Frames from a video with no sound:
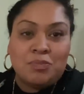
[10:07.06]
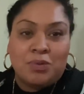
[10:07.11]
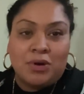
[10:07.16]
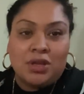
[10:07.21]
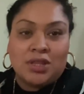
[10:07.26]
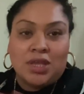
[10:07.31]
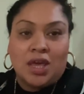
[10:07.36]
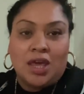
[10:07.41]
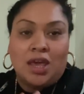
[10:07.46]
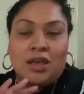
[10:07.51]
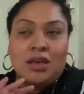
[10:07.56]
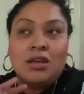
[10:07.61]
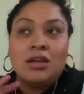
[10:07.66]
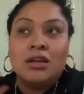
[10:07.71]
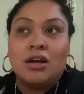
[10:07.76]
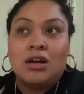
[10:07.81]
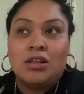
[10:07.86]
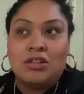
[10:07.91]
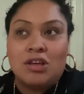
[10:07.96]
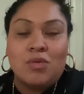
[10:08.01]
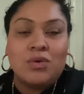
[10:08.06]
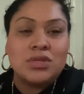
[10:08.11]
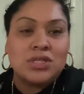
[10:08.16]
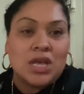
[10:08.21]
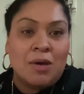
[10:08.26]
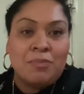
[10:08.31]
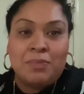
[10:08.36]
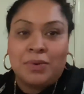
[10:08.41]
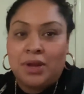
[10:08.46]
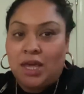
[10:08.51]
birthday. A lot was
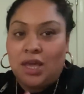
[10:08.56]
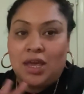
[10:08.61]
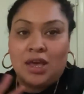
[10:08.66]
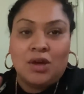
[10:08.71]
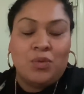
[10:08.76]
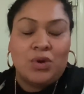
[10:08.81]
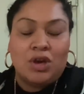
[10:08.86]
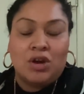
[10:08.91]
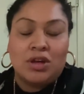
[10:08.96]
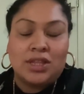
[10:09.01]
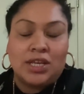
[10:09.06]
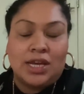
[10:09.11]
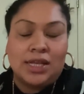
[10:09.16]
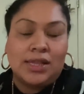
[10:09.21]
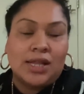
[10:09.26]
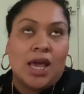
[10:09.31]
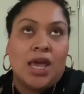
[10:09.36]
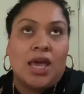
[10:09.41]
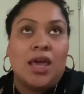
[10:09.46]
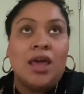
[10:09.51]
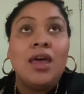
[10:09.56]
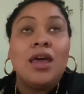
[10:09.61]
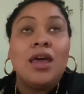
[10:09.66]
happening. We got there late.